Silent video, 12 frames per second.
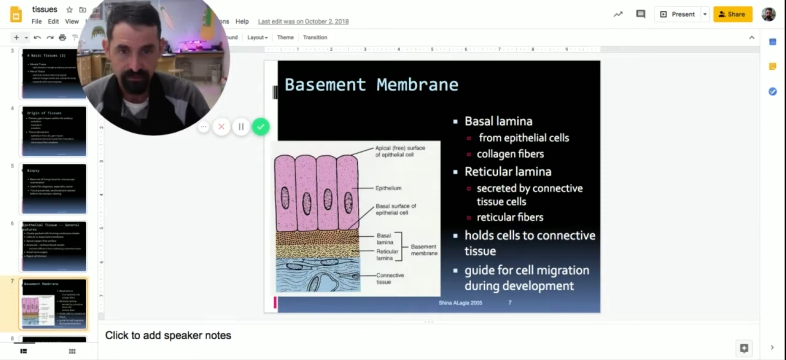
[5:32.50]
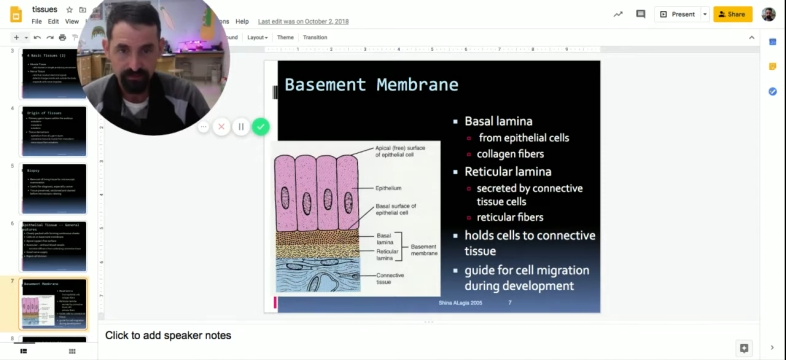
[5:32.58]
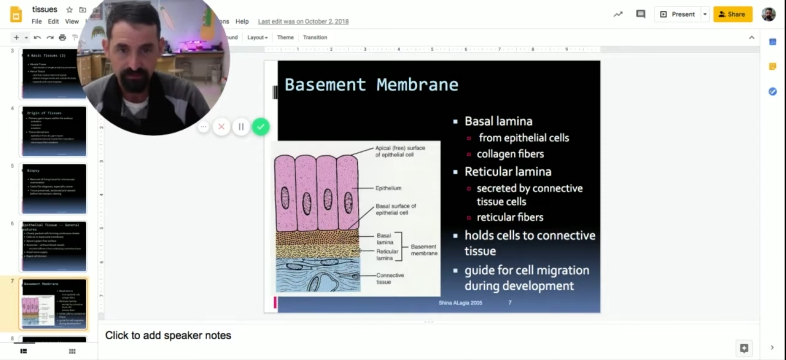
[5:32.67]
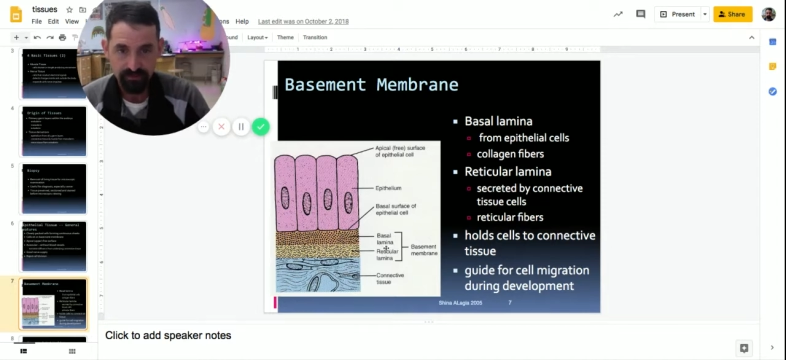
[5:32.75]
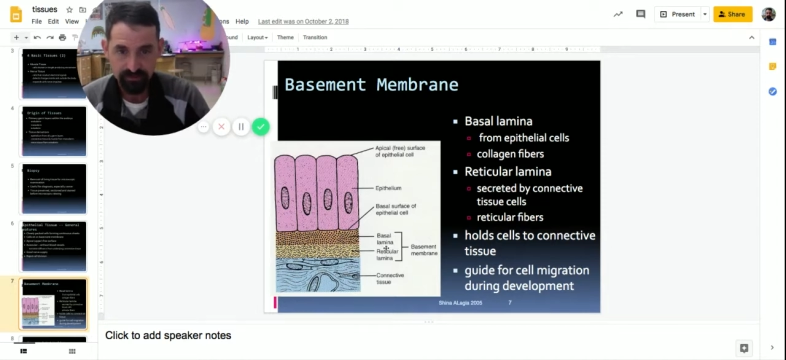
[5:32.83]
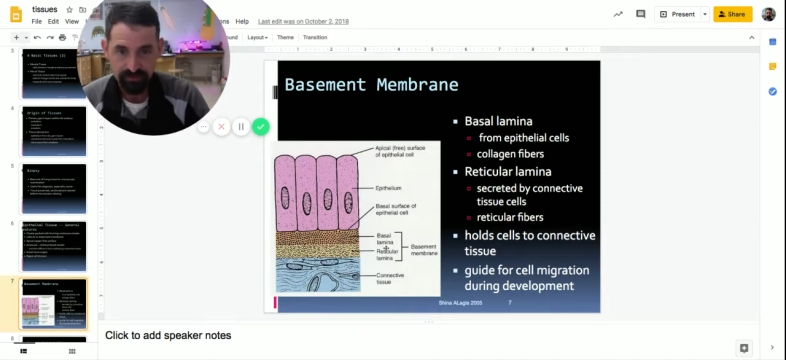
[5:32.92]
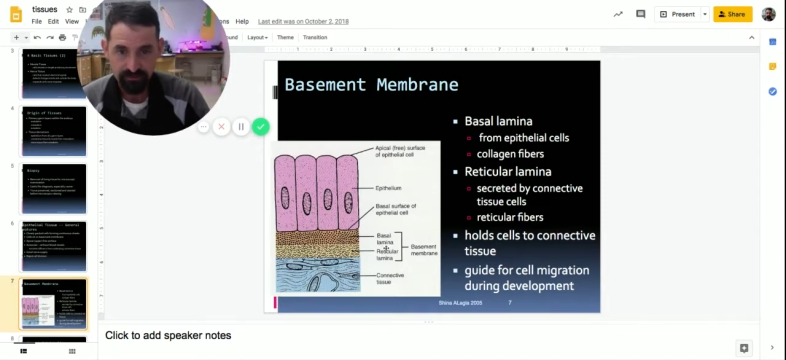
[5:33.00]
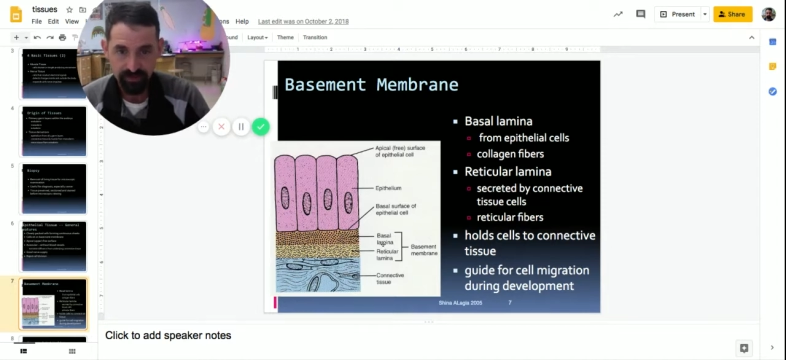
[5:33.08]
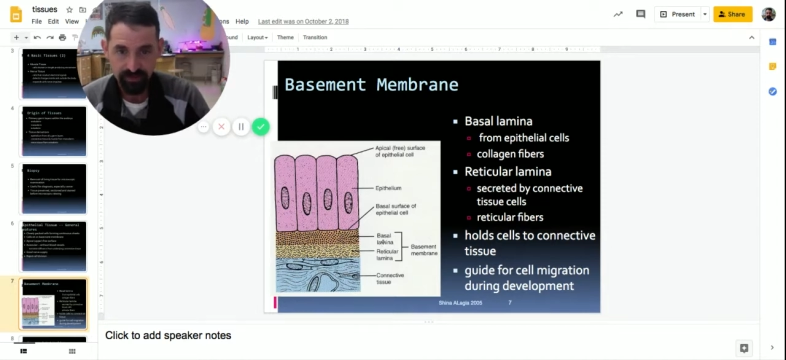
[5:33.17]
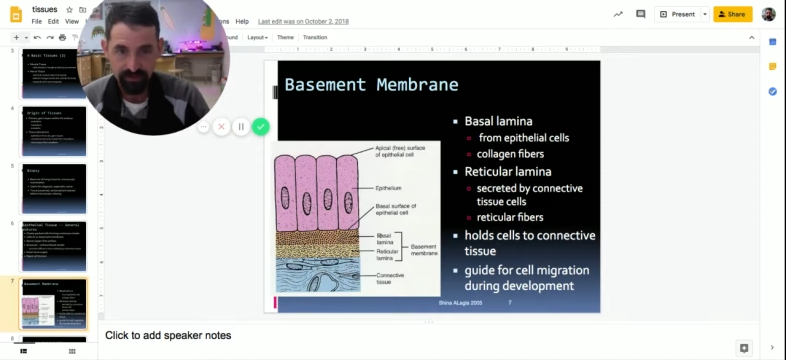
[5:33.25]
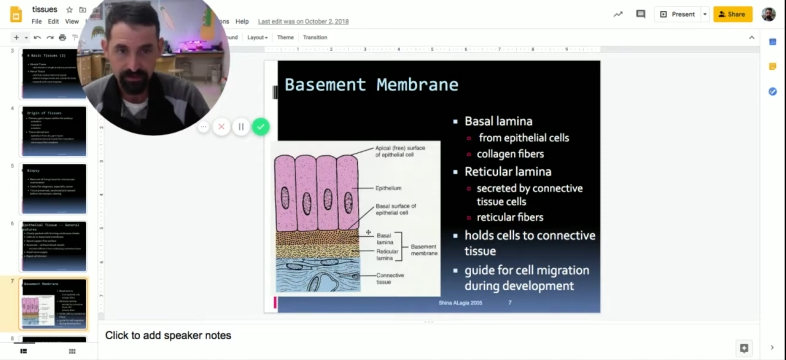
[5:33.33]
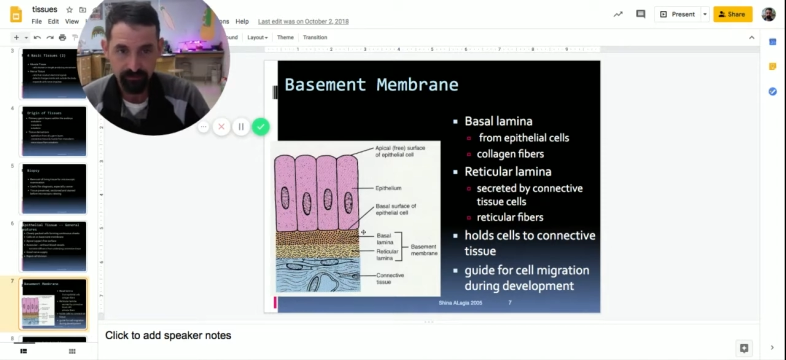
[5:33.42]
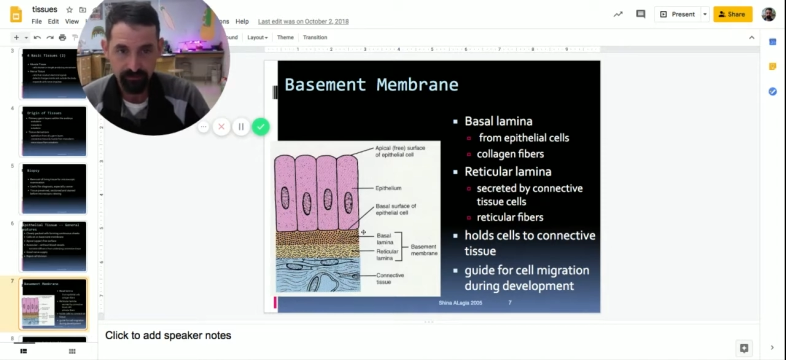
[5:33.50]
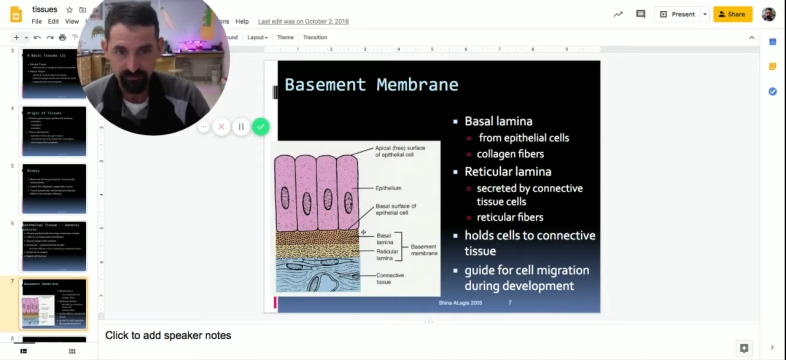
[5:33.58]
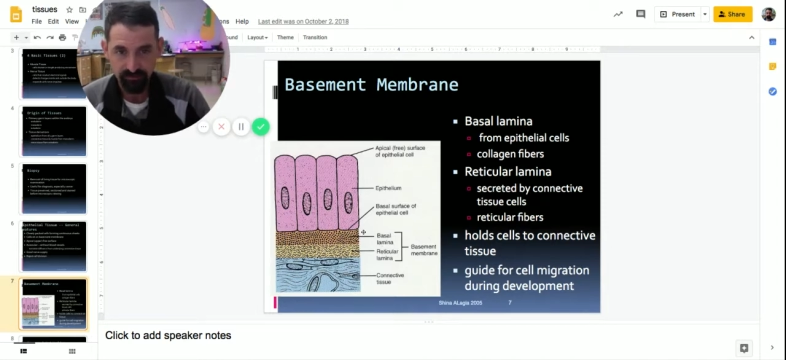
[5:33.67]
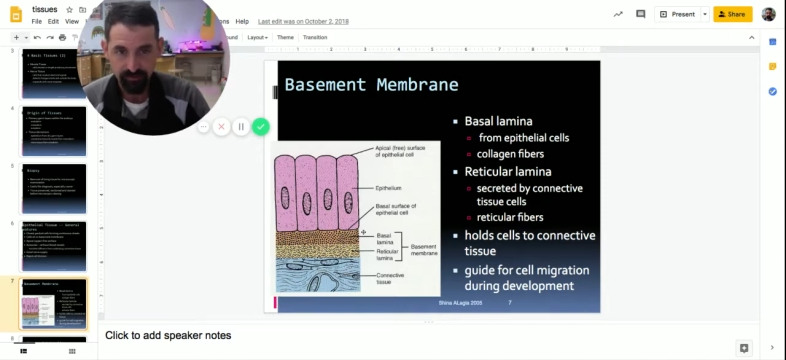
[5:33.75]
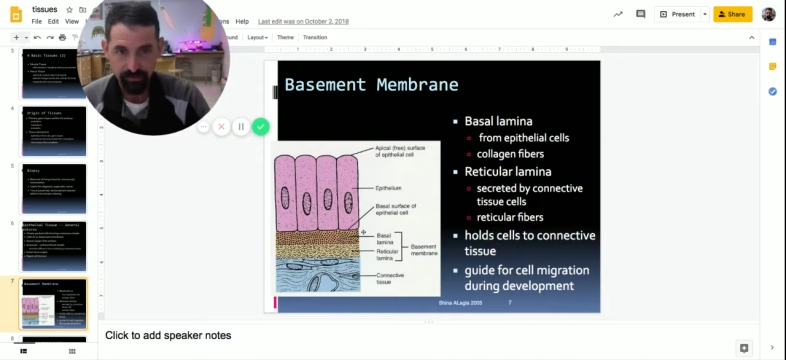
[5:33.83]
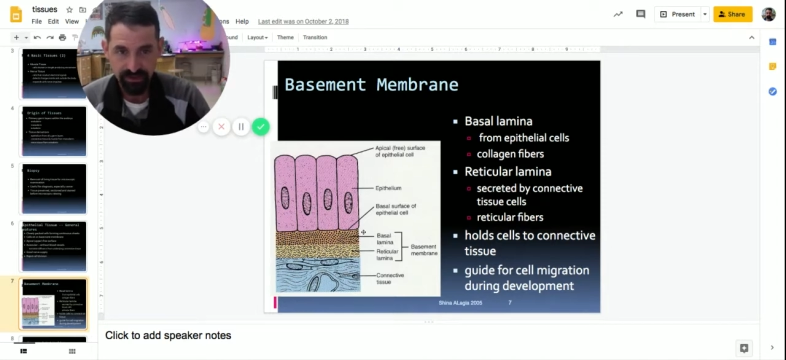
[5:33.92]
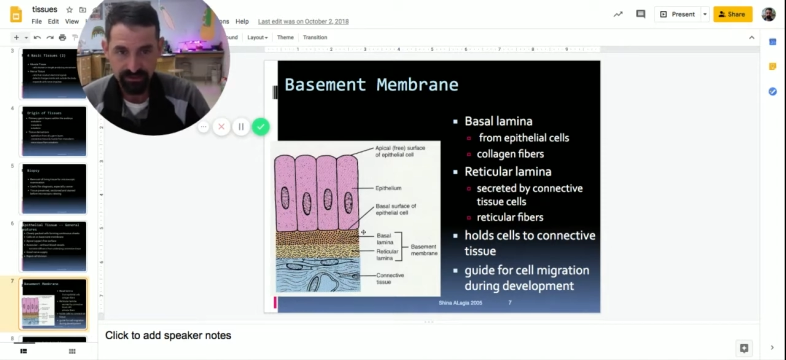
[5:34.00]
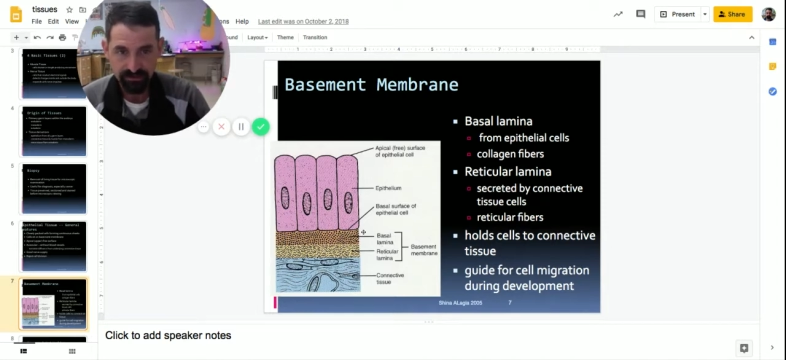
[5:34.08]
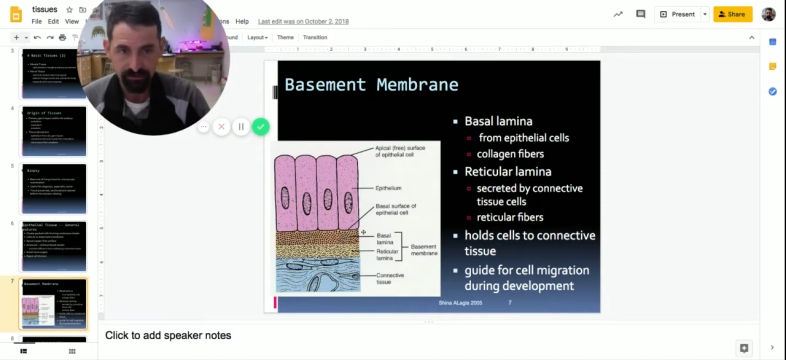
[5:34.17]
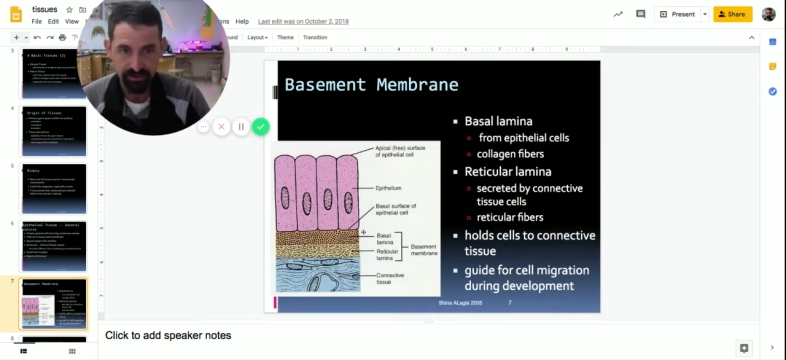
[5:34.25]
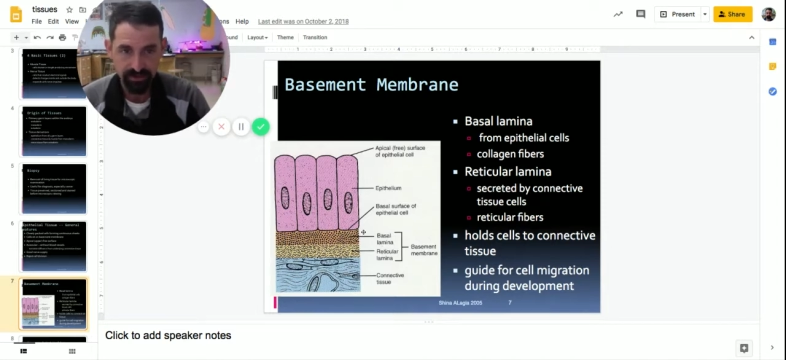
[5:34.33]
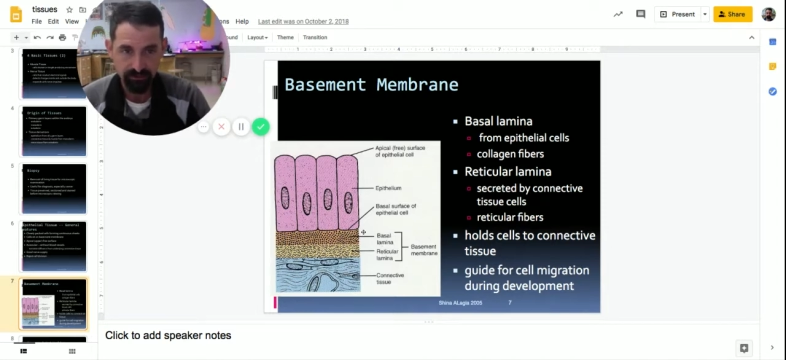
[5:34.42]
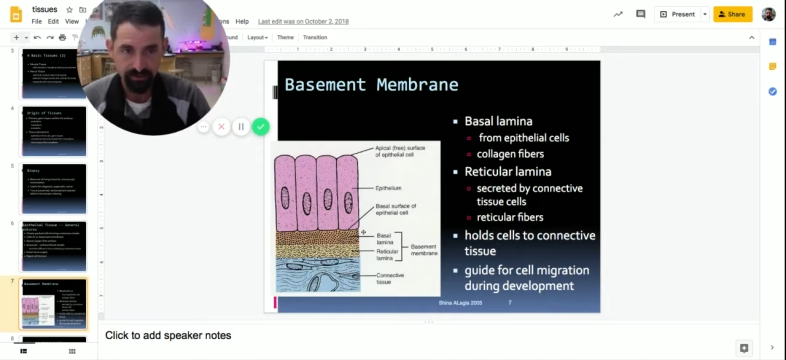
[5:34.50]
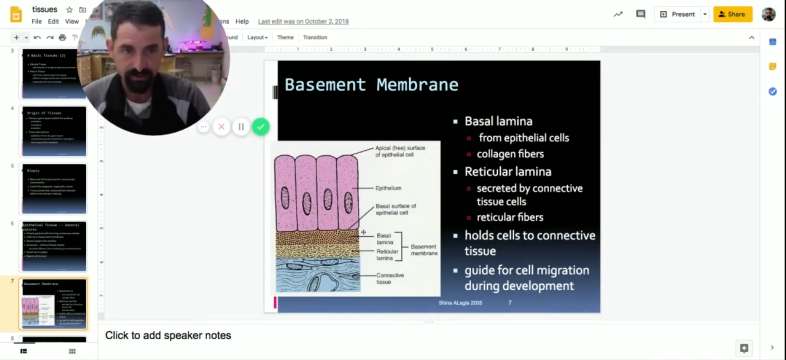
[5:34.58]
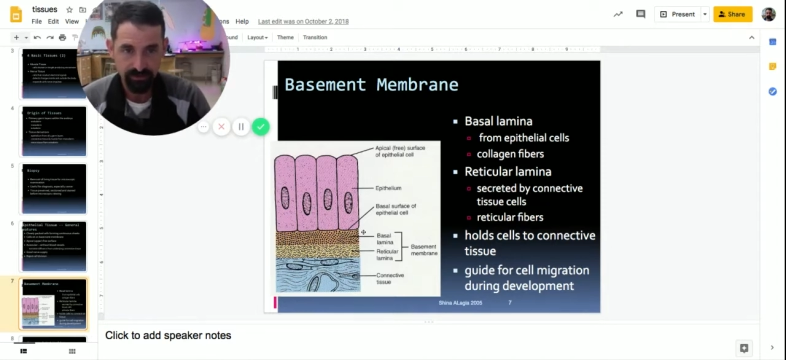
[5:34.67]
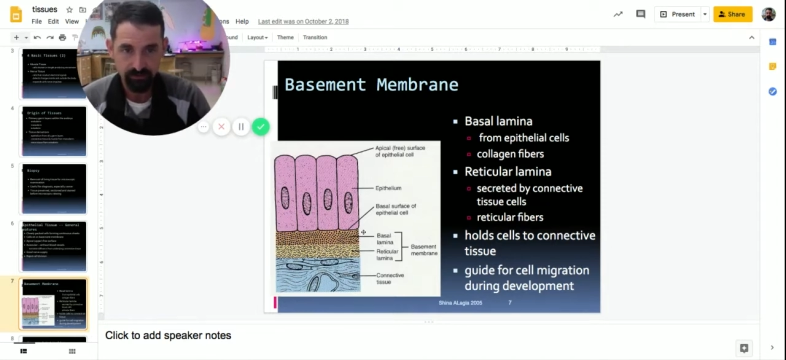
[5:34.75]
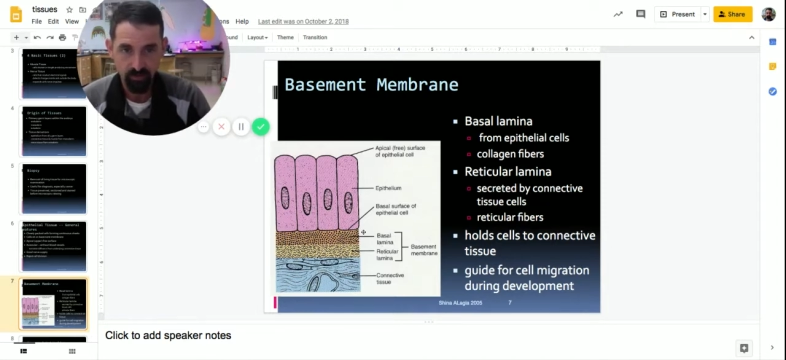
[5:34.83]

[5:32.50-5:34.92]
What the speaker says: This is made up of the basal lamina,